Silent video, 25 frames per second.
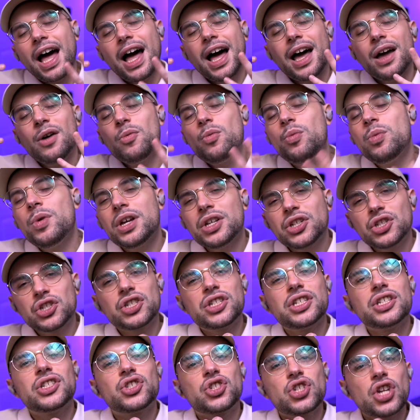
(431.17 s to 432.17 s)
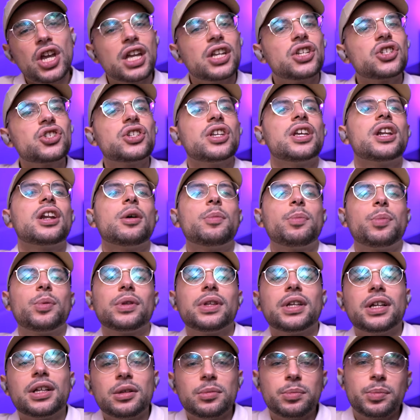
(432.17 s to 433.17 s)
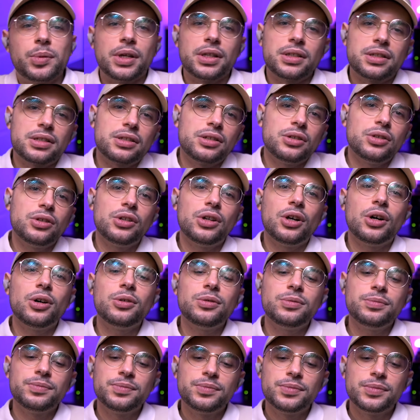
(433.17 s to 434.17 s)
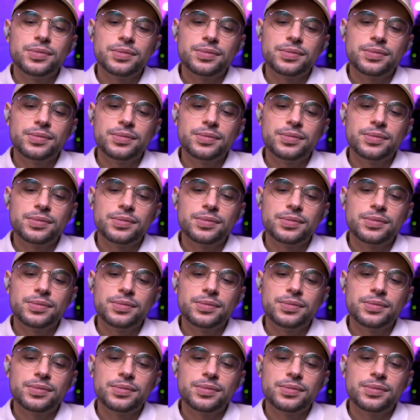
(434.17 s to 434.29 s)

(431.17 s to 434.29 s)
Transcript: I wish she changed it up a little bit. You know,